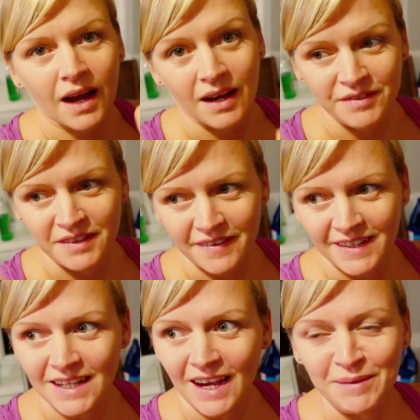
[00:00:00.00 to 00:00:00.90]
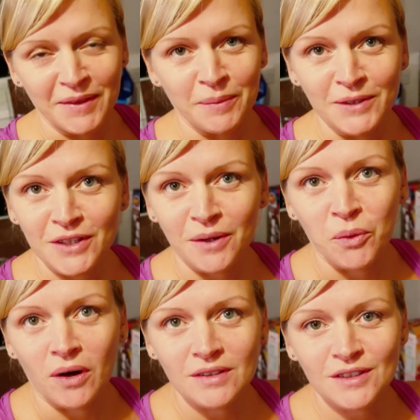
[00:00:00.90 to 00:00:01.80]
I'm feeling very tired. I think we're just going
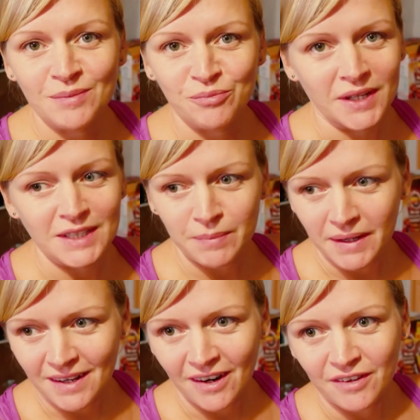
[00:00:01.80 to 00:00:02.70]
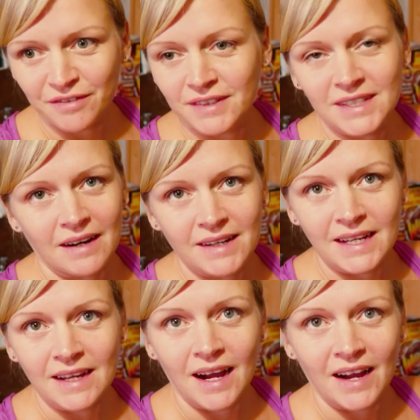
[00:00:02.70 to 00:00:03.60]
to watch British Bake Off down
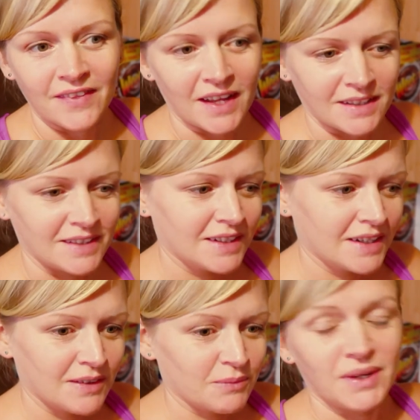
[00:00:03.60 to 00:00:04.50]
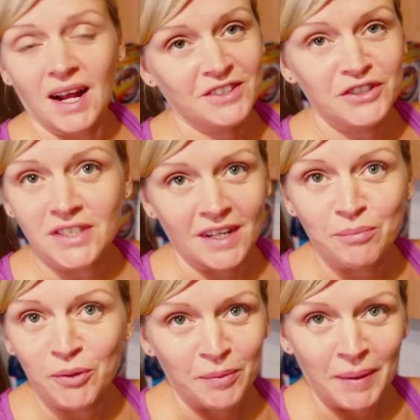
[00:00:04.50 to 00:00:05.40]
here and then yeah, as you see, I
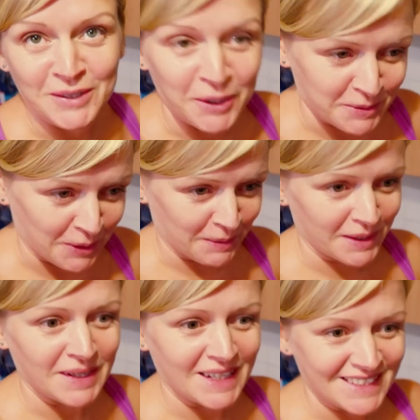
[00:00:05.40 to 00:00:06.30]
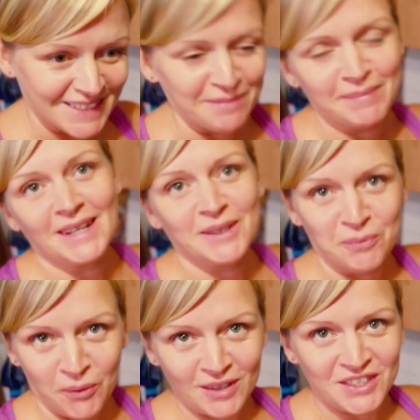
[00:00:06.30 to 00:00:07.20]
put the bed up, so I'm gonna sit in bed
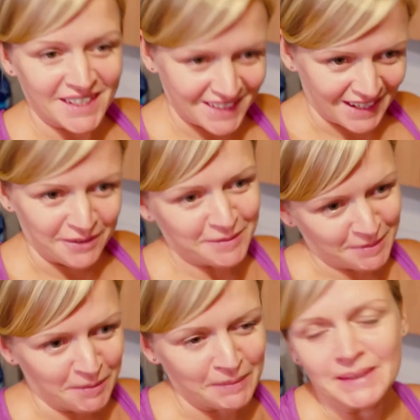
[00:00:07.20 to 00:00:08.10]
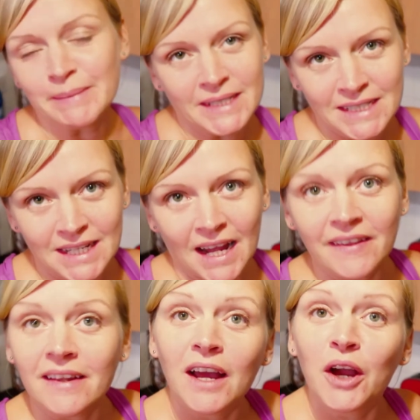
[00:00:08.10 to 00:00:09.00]
and watch it like with my mum and my sister,
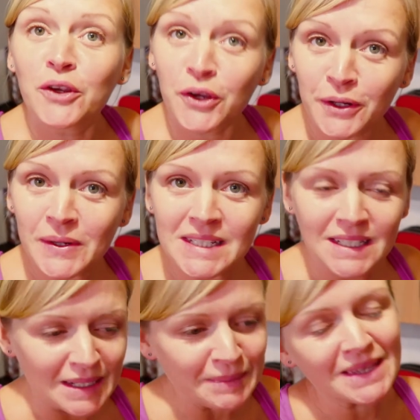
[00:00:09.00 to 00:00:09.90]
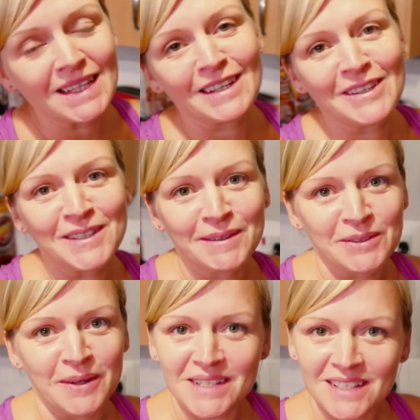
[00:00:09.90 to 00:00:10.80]
and then I'm gonna go to sleep. But thank you so
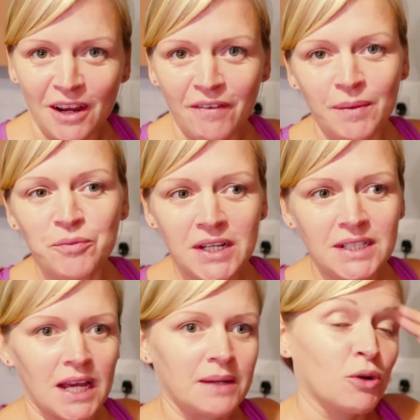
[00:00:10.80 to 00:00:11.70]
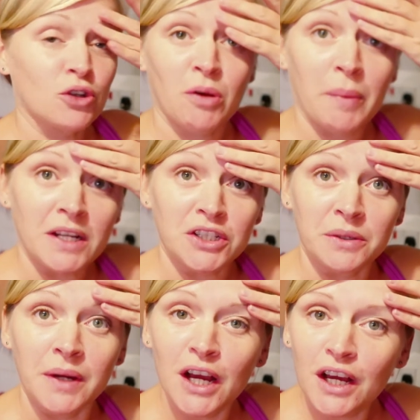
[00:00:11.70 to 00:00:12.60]
much for watching today. I've had a brilliant day. I'm not sure what we're
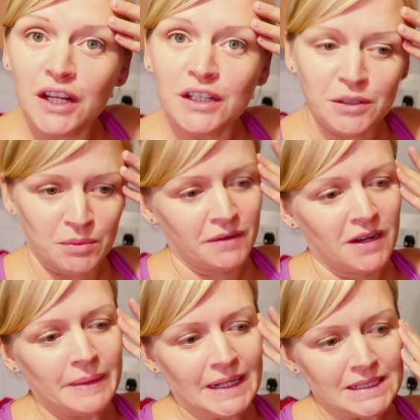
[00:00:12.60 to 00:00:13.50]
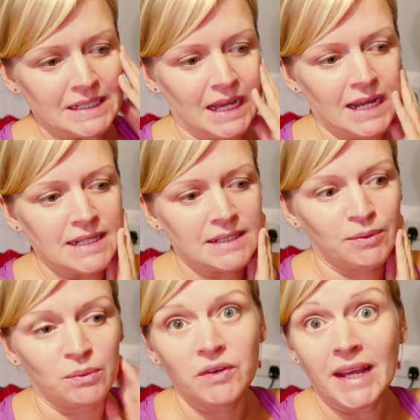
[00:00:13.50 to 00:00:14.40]
gonna do tomorrow as yet,
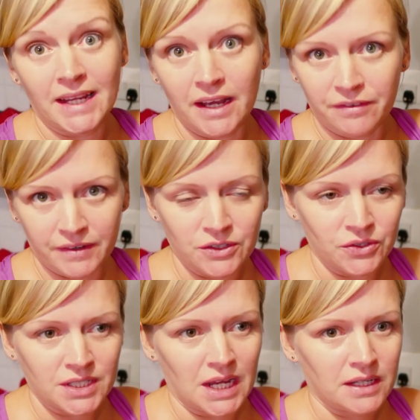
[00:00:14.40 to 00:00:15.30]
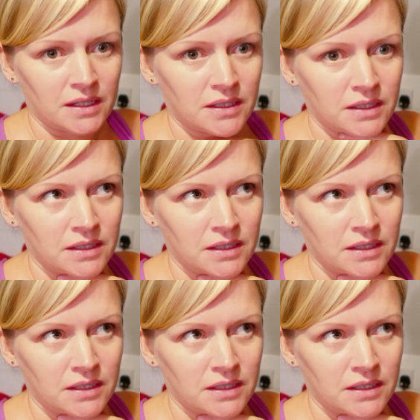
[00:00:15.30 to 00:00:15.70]
but we're here for another day.